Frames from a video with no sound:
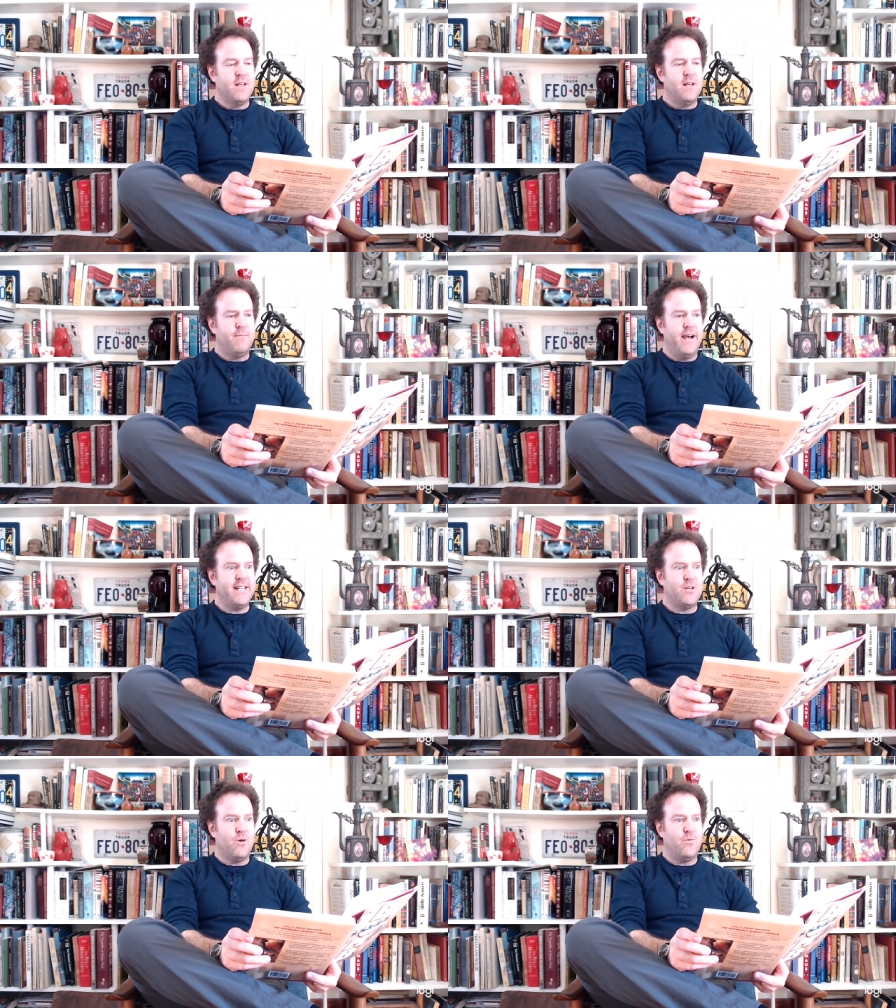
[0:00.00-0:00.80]
My
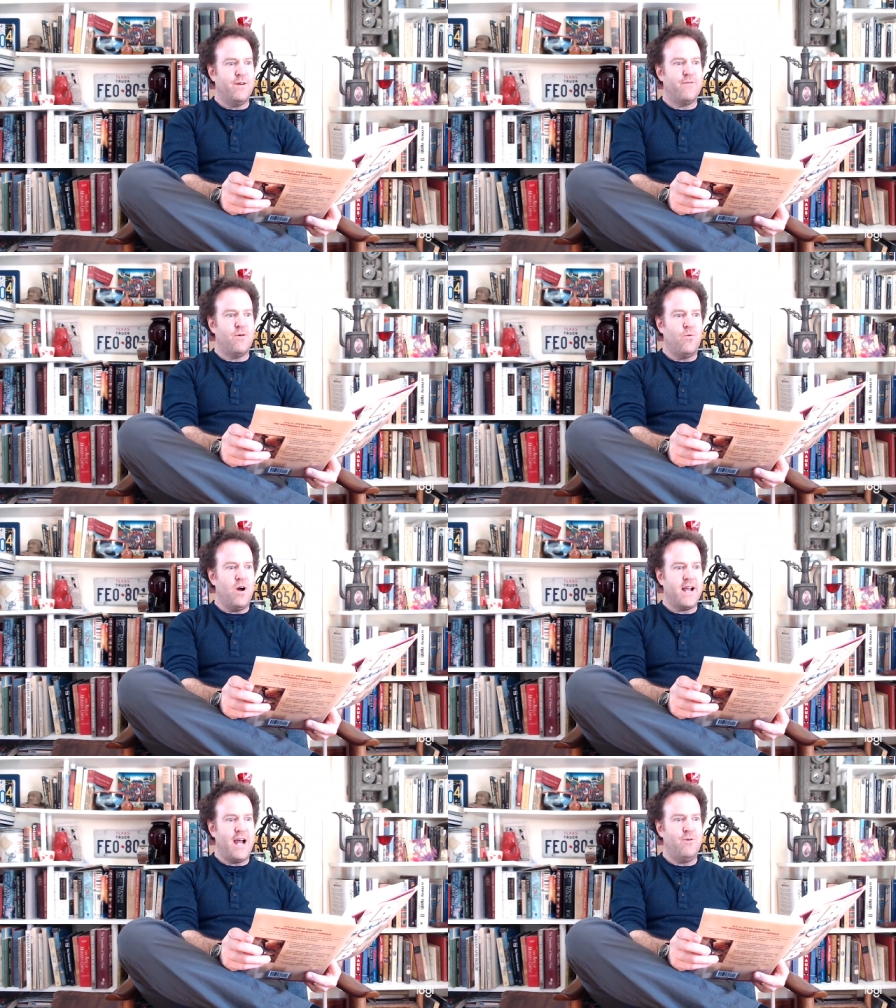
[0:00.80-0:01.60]
escort went for a
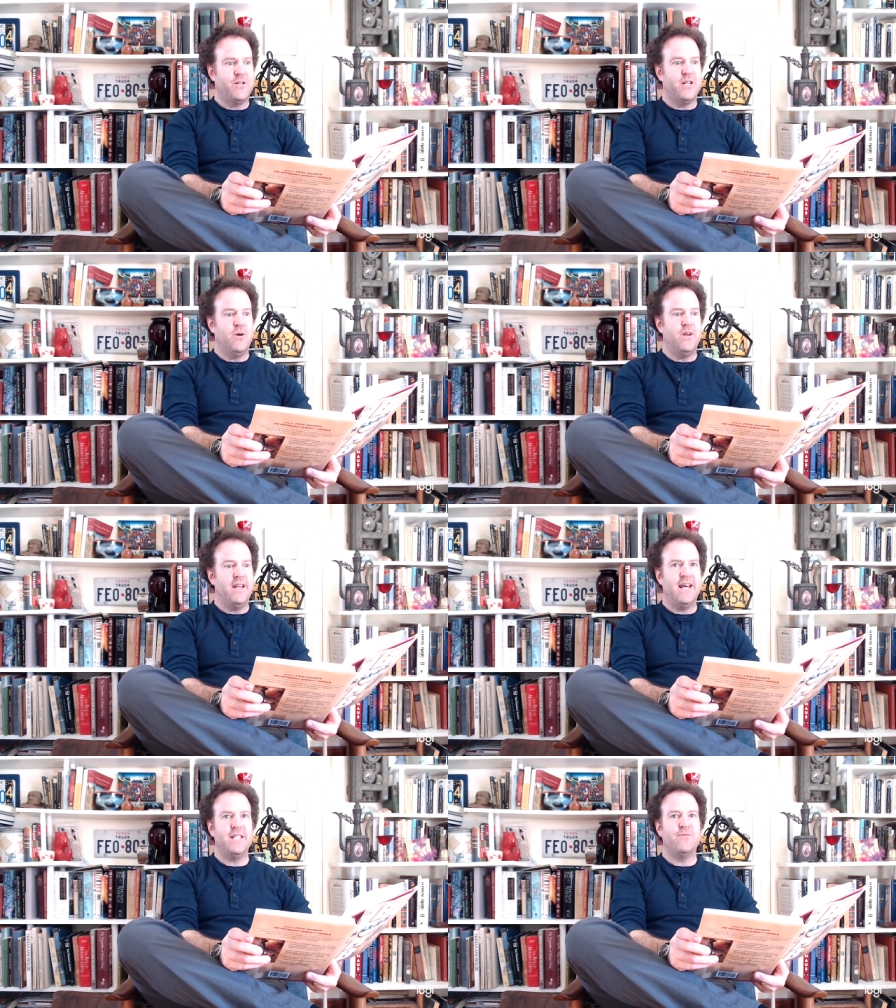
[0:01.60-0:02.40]
walk hours ago and he
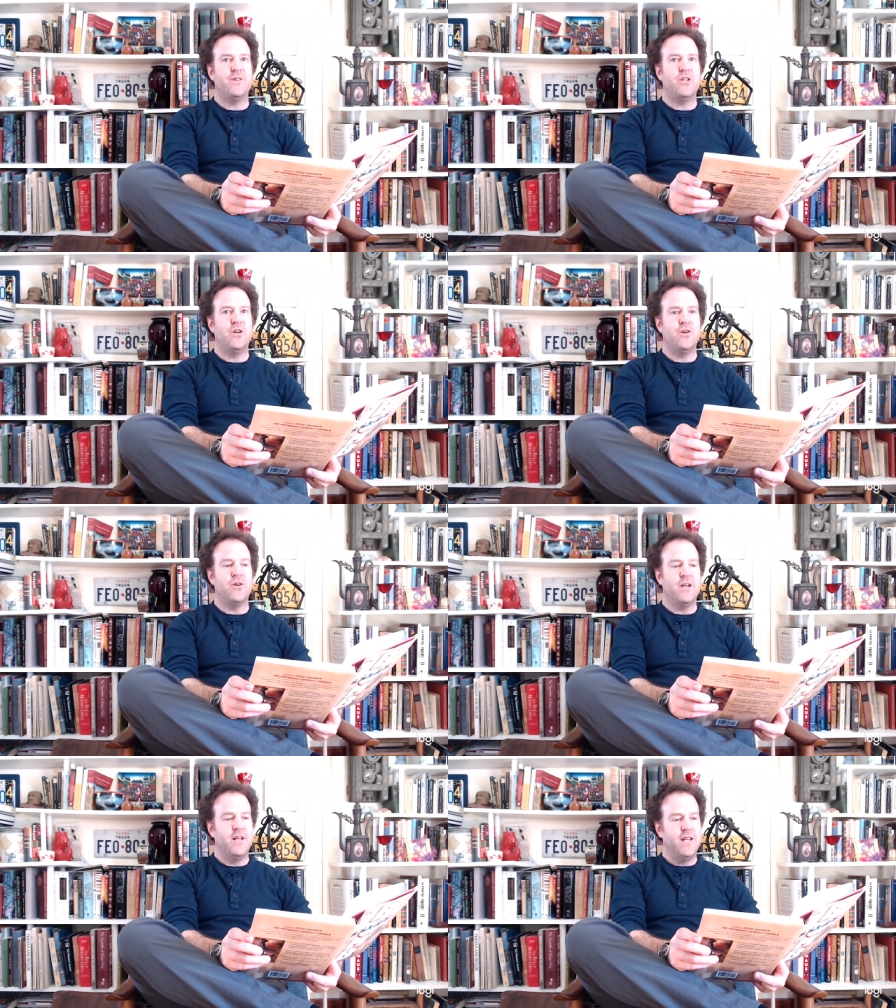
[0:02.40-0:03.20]
hasn't
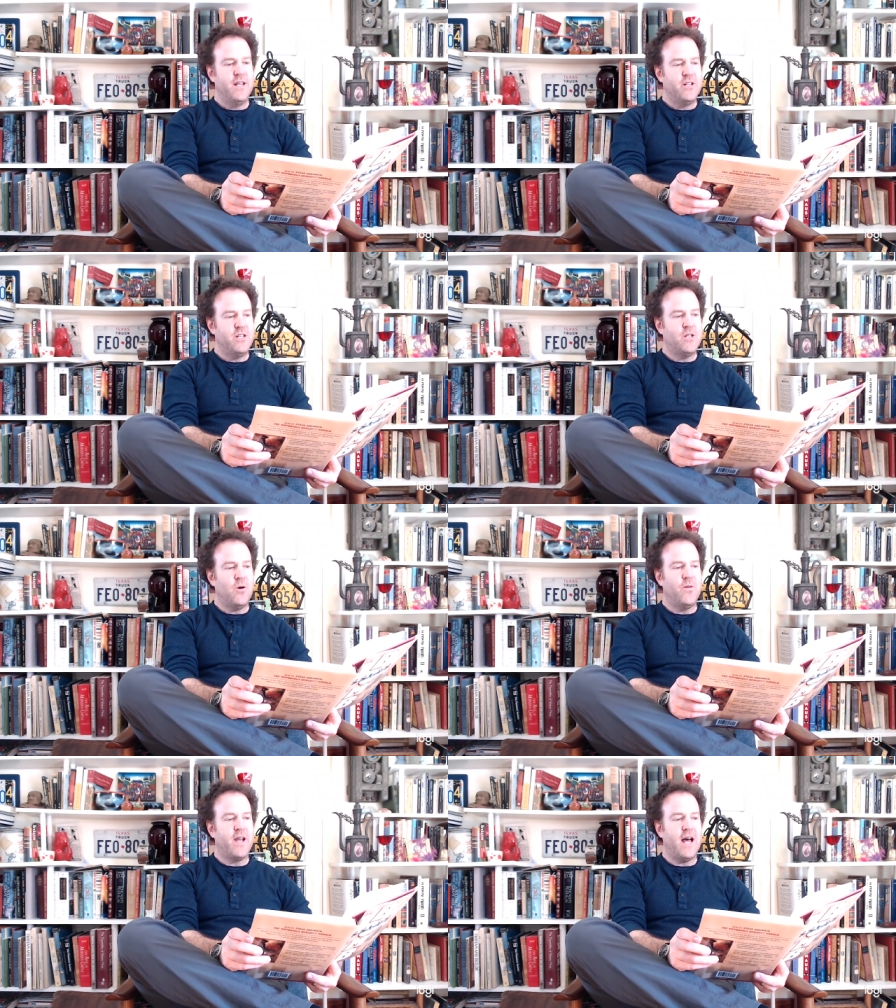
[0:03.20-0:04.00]
returned, she
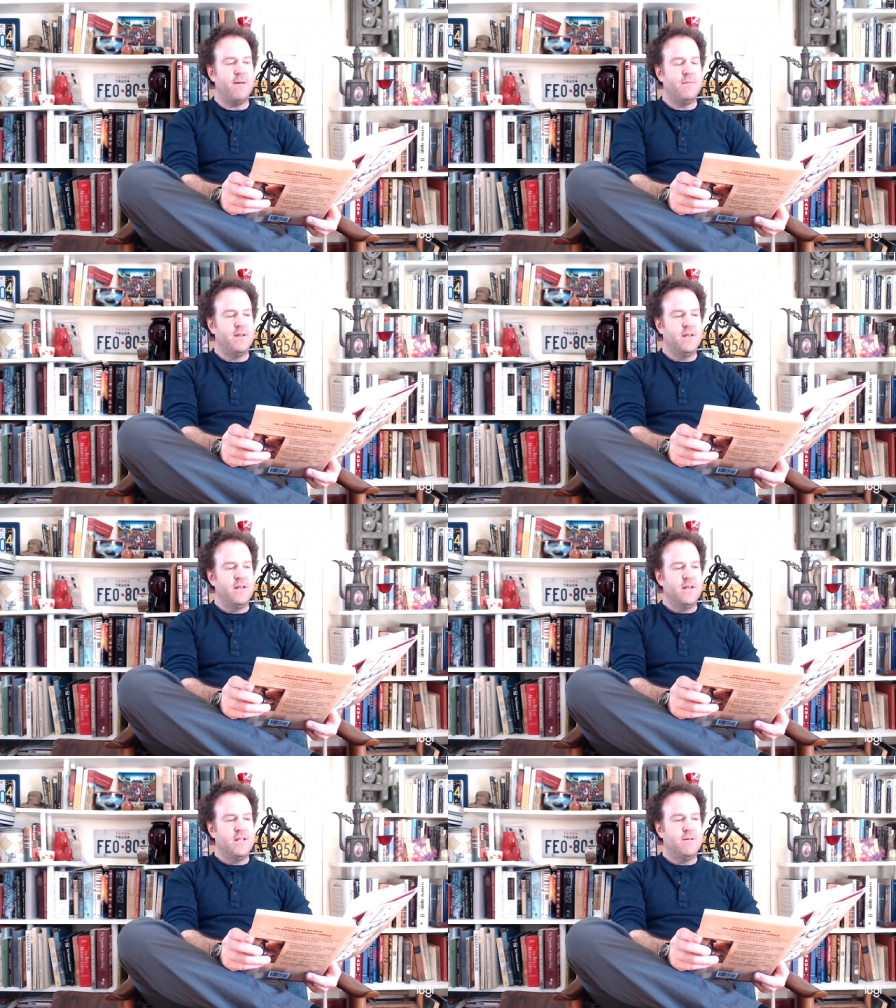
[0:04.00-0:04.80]
told the cop.
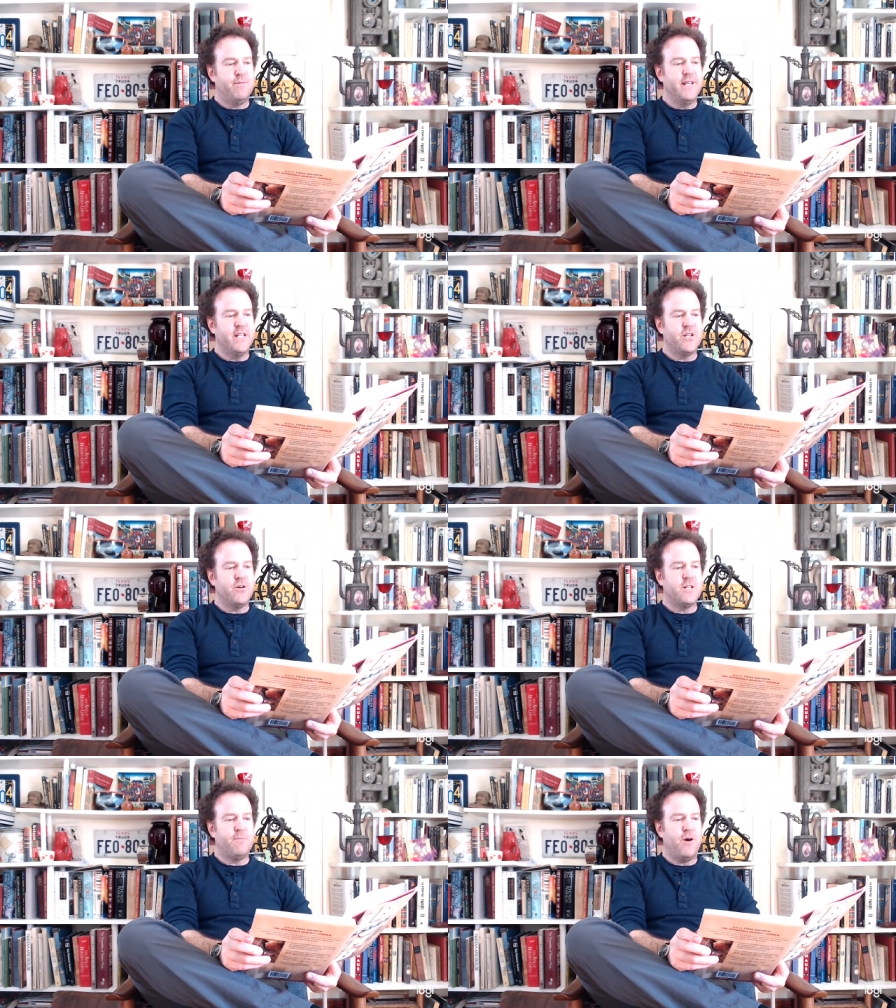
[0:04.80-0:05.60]
The police
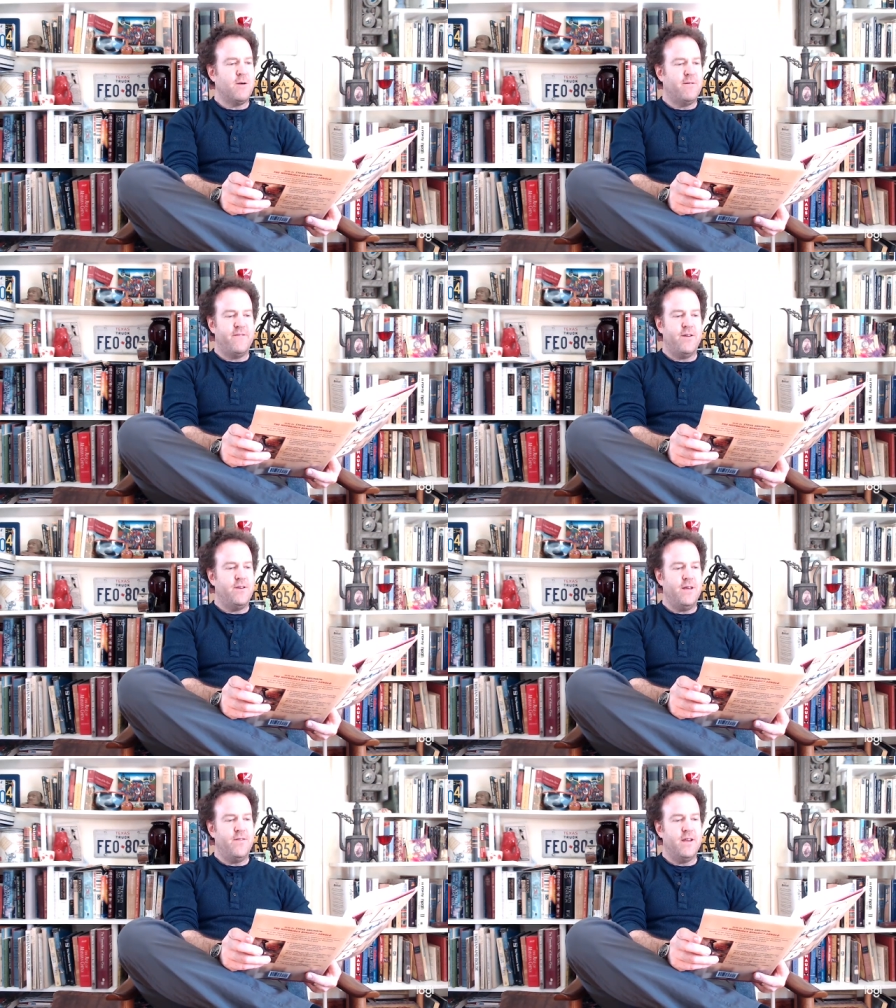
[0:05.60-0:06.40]
searched the park but found
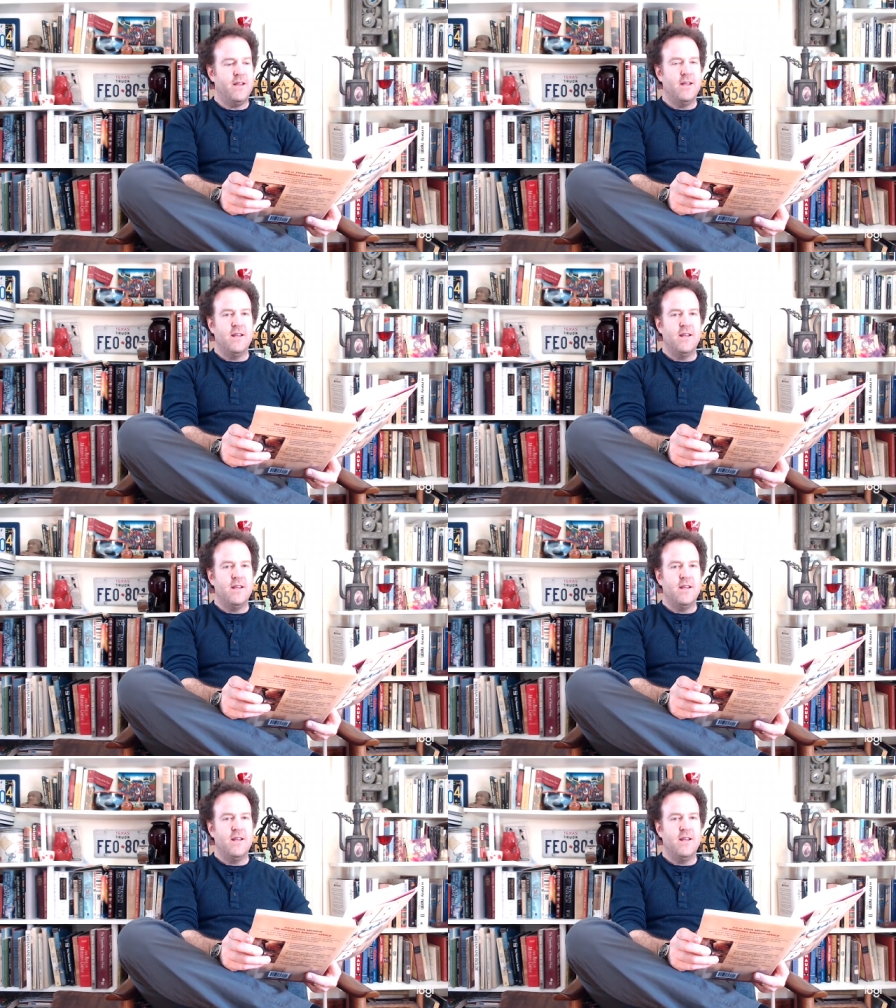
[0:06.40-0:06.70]
nothing.